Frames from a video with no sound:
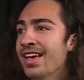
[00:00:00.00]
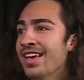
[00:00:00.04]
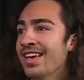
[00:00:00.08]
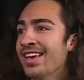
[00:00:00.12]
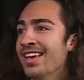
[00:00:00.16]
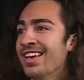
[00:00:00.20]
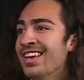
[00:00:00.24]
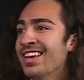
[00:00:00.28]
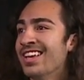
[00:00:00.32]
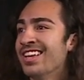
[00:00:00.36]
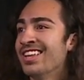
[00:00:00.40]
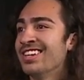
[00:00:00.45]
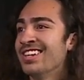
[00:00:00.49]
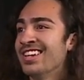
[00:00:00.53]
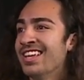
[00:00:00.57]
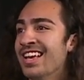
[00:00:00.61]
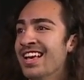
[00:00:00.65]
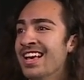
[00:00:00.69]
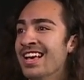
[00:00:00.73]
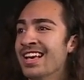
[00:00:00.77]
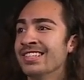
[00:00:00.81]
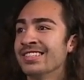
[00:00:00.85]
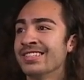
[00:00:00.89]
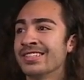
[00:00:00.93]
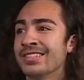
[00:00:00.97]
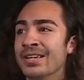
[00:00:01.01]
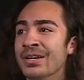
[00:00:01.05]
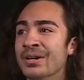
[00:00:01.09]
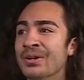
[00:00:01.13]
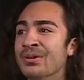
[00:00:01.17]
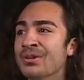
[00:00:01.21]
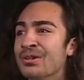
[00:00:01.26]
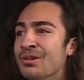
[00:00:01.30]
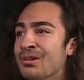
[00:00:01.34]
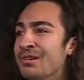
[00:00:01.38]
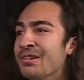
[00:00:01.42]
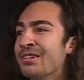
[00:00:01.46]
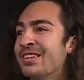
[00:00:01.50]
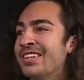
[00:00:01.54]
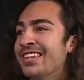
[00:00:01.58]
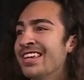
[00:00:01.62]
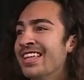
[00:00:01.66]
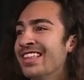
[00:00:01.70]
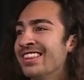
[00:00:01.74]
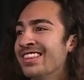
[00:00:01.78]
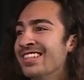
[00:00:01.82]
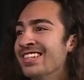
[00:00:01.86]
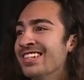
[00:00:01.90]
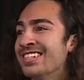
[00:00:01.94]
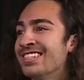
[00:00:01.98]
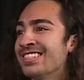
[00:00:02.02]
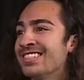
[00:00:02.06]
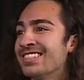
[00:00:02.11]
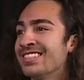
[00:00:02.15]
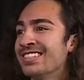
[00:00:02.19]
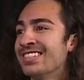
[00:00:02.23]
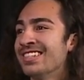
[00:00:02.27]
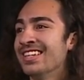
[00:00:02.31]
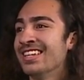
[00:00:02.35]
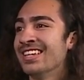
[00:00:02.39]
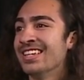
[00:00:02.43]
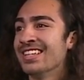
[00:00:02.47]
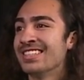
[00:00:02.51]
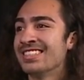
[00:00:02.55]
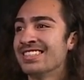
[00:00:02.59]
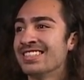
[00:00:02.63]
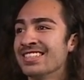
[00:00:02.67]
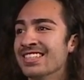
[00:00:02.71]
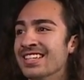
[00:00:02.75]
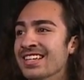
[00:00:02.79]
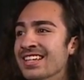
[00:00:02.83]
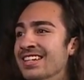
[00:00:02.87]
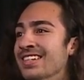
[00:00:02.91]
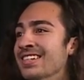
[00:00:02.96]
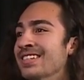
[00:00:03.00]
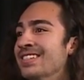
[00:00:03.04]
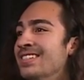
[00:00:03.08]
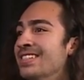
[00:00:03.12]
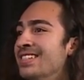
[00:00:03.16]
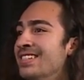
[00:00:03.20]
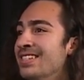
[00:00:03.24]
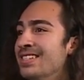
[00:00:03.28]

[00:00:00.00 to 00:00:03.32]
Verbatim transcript: and as a coder looking at this, it's uh,